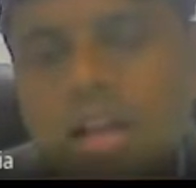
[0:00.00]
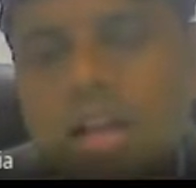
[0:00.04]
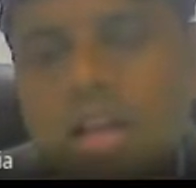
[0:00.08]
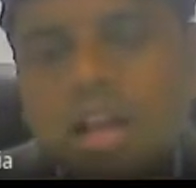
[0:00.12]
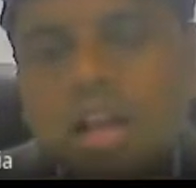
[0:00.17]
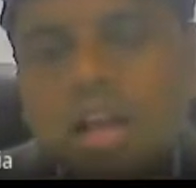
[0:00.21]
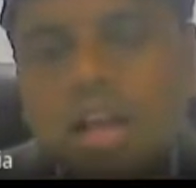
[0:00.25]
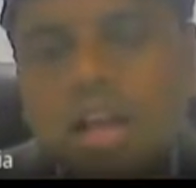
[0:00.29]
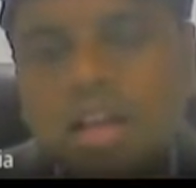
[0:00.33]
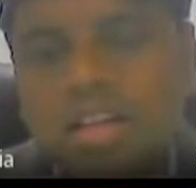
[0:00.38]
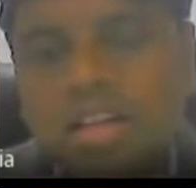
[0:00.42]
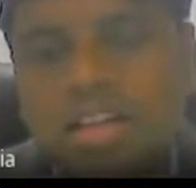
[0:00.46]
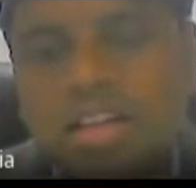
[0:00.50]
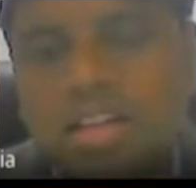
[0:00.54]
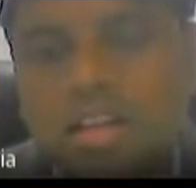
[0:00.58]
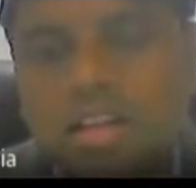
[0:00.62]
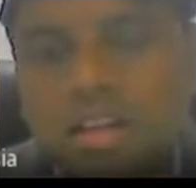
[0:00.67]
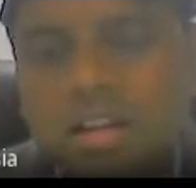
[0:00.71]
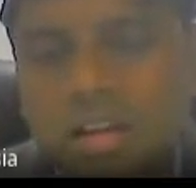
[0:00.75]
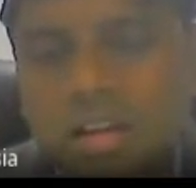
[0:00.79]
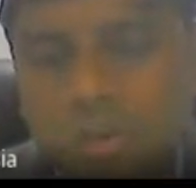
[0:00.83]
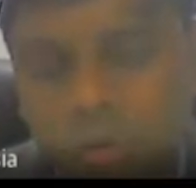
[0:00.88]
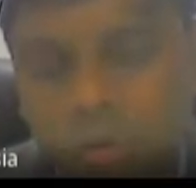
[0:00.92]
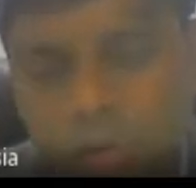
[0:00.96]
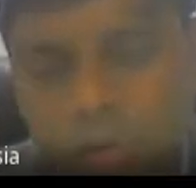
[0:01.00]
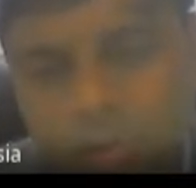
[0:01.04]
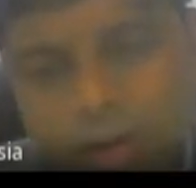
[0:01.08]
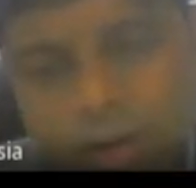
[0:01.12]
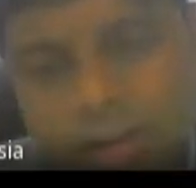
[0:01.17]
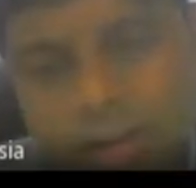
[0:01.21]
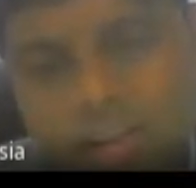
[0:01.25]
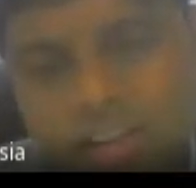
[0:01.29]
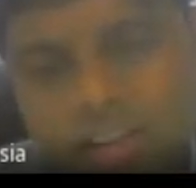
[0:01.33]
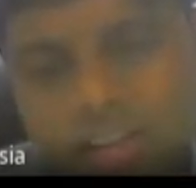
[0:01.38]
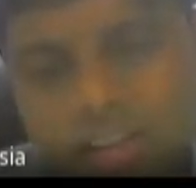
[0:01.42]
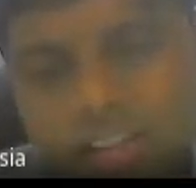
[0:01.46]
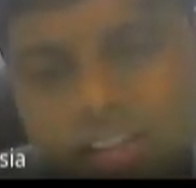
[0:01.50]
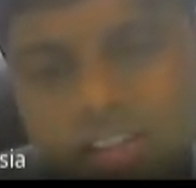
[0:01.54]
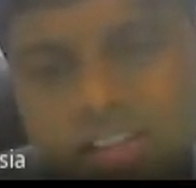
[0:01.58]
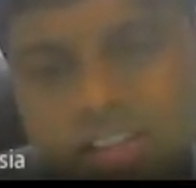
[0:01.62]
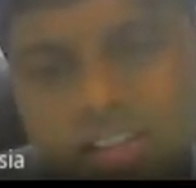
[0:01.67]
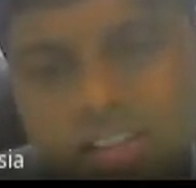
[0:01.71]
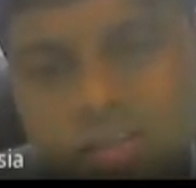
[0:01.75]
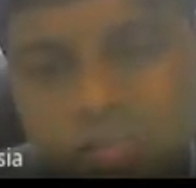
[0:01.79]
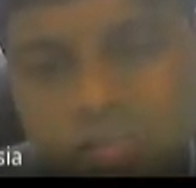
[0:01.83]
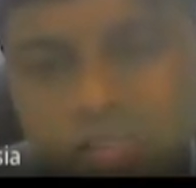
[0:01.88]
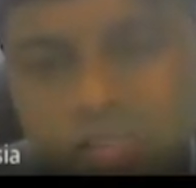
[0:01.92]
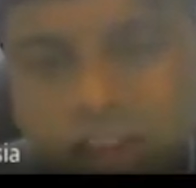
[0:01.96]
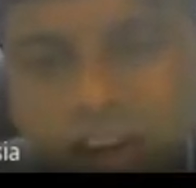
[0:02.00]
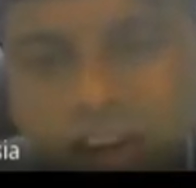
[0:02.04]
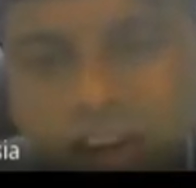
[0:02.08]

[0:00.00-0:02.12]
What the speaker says: uh, dopant lithium salt